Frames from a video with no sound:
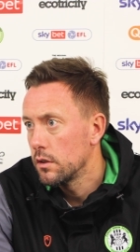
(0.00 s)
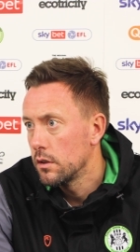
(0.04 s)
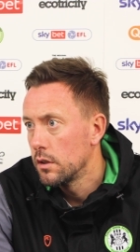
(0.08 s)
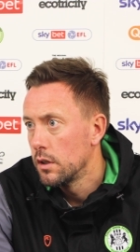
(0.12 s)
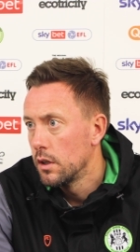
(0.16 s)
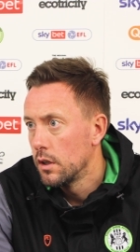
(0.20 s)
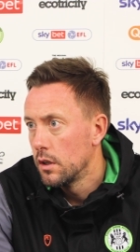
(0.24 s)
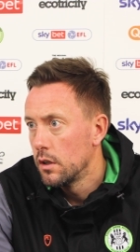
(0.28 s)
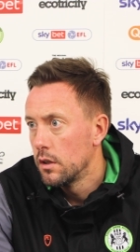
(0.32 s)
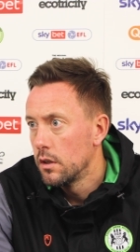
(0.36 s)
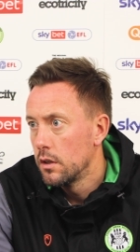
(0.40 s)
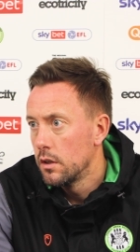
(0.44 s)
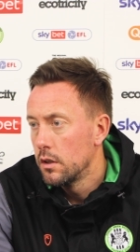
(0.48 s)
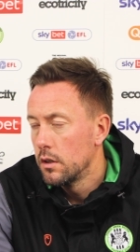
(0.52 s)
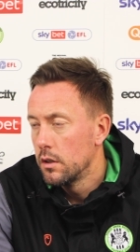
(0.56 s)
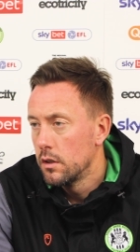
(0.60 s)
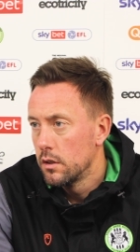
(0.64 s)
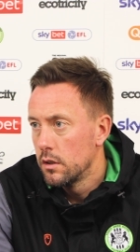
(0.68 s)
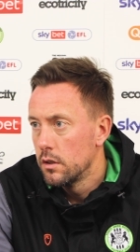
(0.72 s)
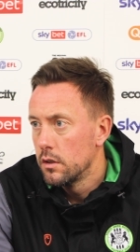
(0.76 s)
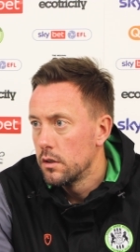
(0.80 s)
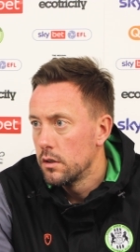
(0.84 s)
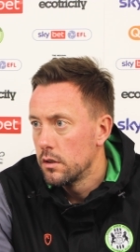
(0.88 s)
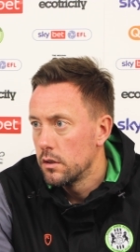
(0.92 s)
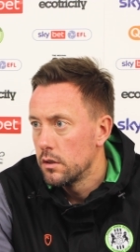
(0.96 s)
And who better to
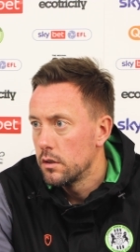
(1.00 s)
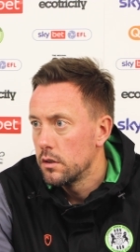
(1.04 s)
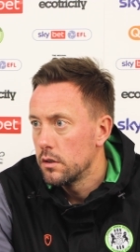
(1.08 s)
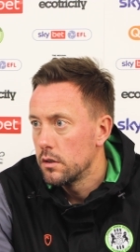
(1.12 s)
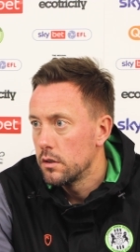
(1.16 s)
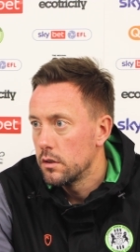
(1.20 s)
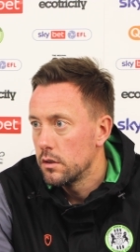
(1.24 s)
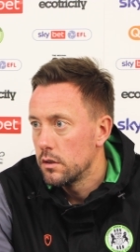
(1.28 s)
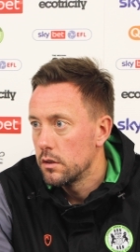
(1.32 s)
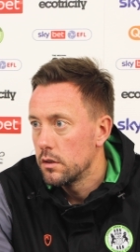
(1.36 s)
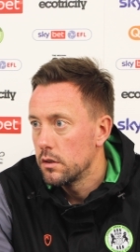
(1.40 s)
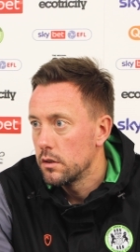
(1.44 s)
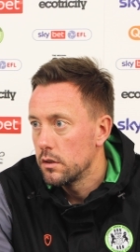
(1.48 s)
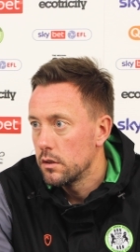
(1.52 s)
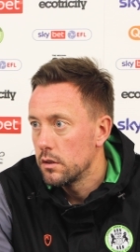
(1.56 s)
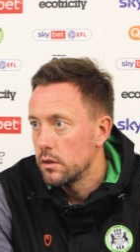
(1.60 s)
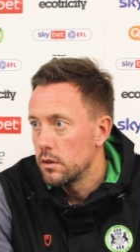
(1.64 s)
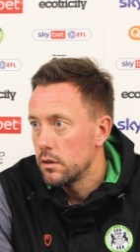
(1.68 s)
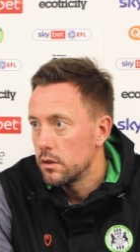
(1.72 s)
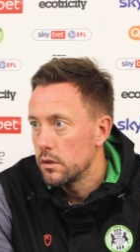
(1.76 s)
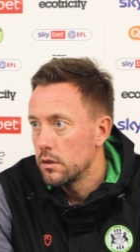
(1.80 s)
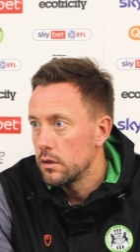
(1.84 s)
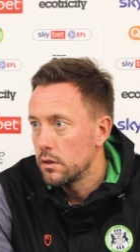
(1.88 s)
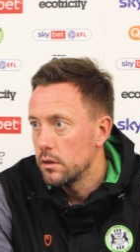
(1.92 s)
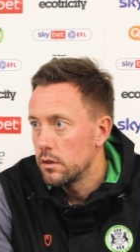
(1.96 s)
have than Connor in the middle to put
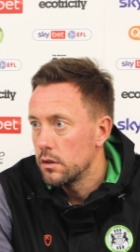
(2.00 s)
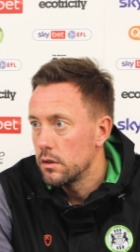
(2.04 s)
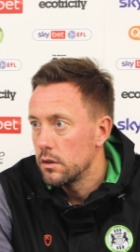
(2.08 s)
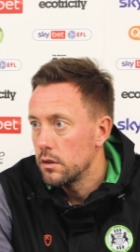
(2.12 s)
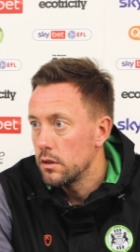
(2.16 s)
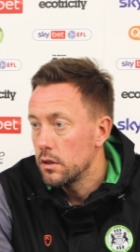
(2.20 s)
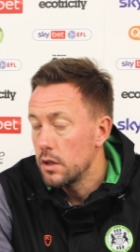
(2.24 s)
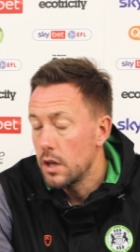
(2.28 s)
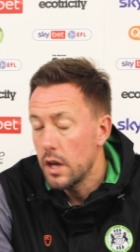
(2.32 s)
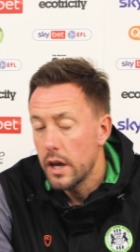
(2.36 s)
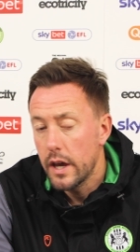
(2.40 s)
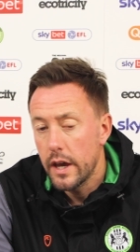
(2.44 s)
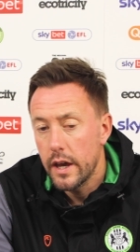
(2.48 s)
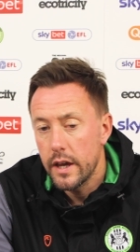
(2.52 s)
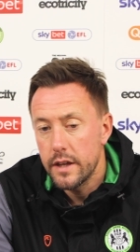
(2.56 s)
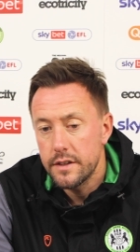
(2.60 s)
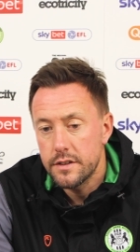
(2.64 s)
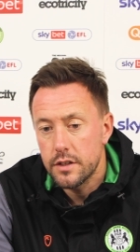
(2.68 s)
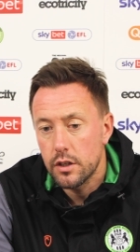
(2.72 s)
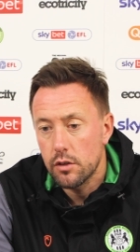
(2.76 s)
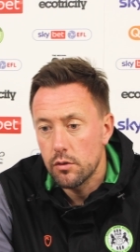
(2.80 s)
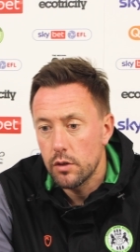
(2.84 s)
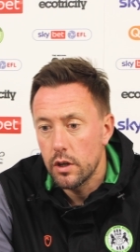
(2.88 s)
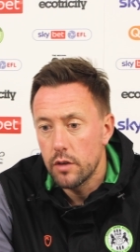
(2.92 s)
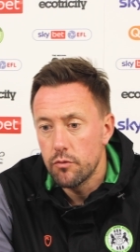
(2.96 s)
it in? Yeah, it's
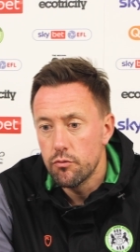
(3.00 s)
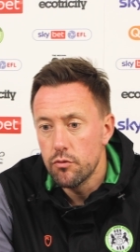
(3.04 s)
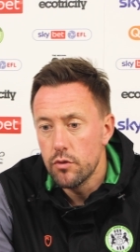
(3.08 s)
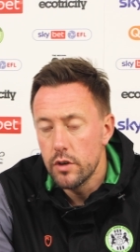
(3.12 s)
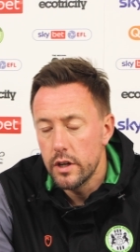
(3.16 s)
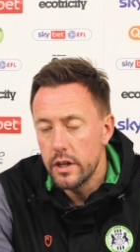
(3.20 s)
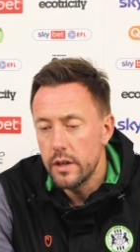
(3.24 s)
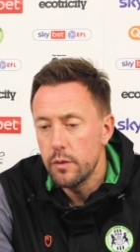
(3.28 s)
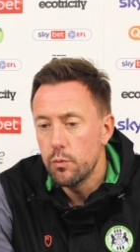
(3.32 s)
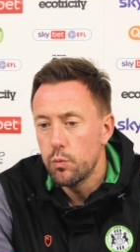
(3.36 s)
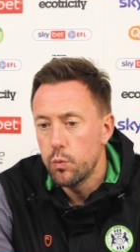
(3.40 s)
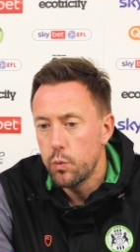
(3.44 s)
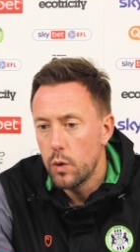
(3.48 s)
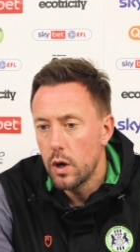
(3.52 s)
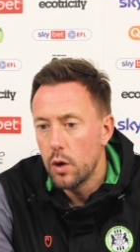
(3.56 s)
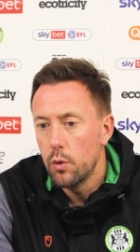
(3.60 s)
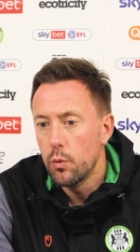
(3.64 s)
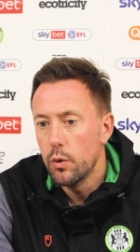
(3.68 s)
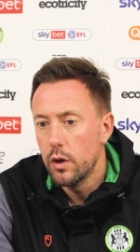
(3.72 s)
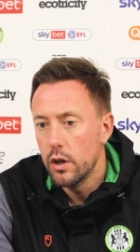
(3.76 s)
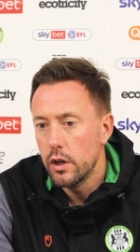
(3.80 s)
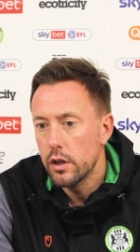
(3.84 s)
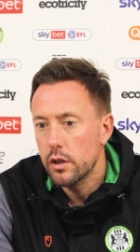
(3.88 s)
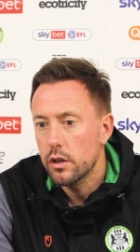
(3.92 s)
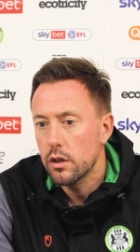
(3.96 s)
a, a really well
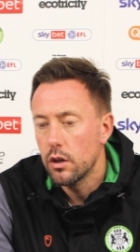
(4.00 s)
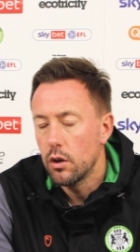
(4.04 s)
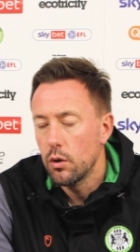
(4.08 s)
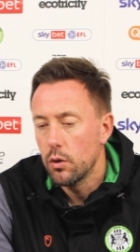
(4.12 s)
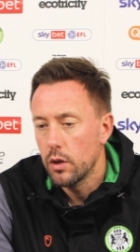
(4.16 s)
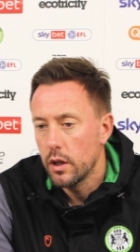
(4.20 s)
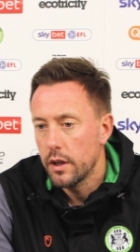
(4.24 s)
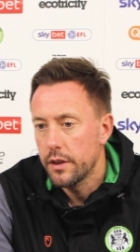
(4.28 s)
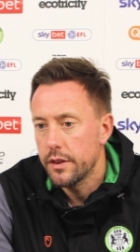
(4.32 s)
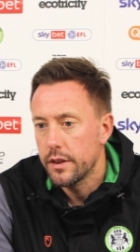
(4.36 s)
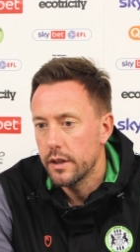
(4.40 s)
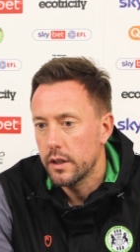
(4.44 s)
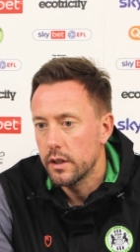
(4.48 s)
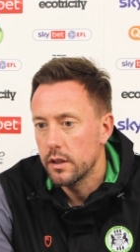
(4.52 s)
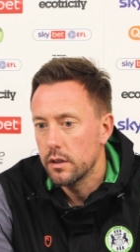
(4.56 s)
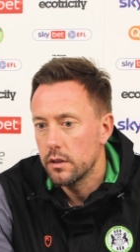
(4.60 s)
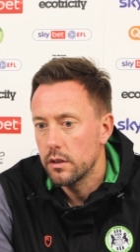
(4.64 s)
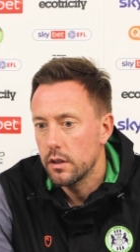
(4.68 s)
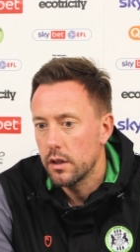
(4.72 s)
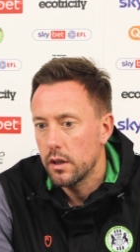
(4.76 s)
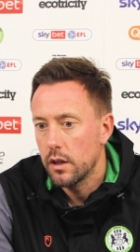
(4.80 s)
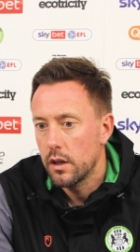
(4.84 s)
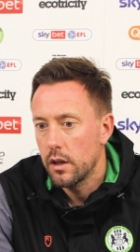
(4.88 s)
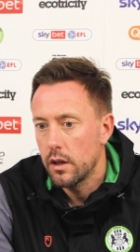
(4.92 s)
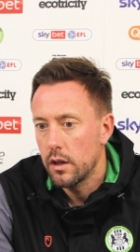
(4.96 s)
worked goal, I think.
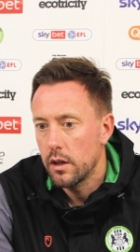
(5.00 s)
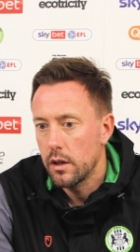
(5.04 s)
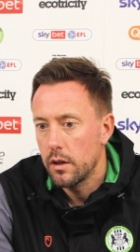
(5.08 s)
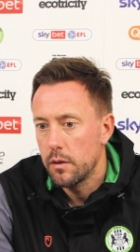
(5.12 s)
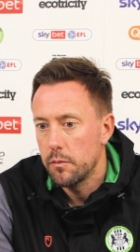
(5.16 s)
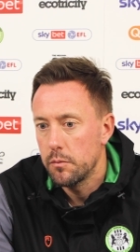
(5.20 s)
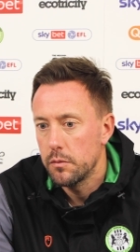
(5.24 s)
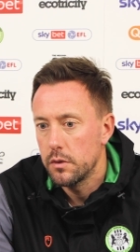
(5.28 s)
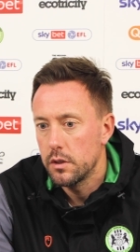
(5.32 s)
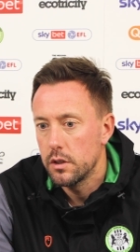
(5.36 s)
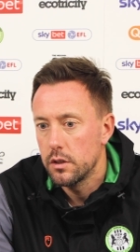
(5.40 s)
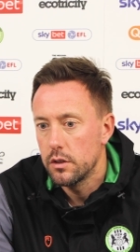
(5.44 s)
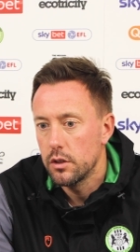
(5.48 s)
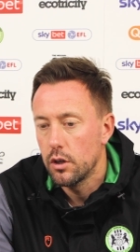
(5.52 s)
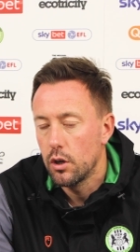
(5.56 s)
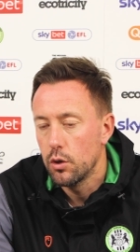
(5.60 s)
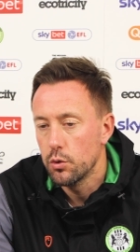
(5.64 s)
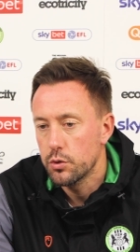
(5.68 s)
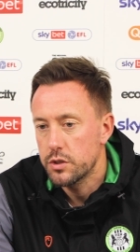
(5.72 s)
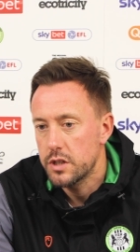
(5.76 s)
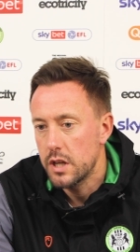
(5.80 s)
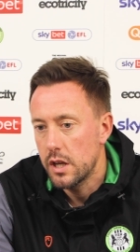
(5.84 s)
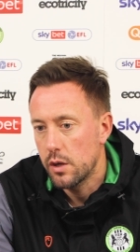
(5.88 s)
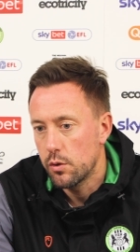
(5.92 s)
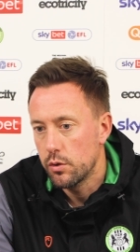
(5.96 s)
Um, the, the, whole
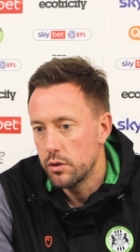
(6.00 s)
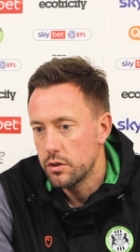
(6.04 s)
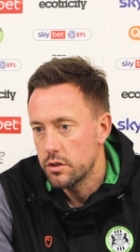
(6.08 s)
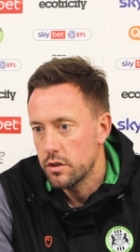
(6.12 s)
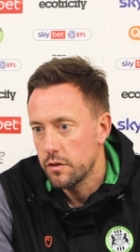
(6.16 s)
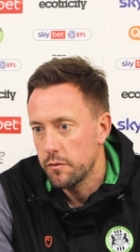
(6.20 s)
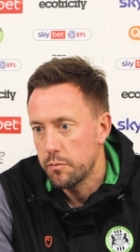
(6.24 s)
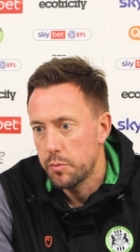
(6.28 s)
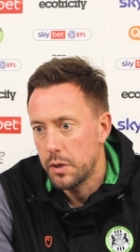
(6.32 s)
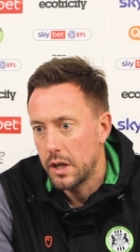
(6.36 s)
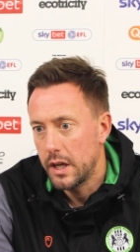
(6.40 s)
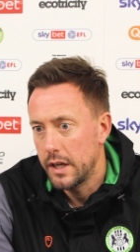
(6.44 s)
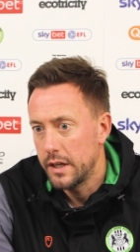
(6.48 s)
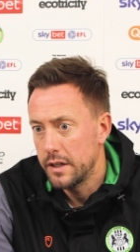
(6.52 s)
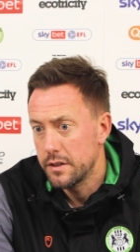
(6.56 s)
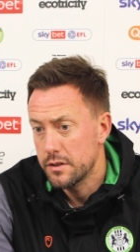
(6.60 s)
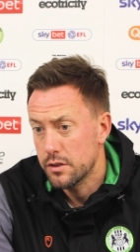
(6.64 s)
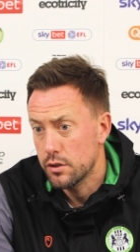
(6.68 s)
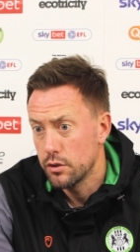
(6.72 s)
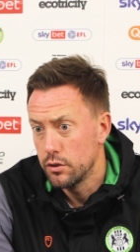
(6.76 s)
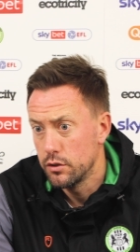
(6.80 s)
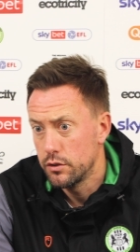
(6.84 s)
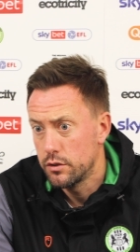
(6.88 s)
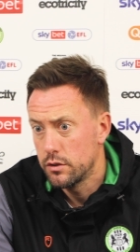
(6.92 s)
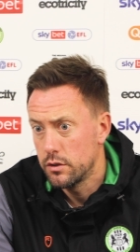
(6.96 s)
sequence of play is
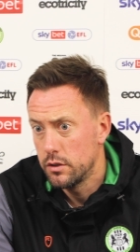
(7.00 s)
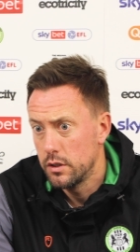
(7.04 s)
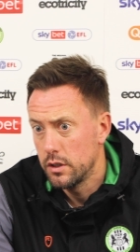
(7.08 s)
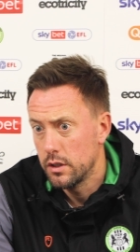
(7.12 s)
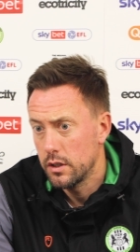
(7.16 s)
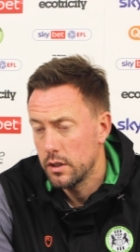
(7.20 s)
good.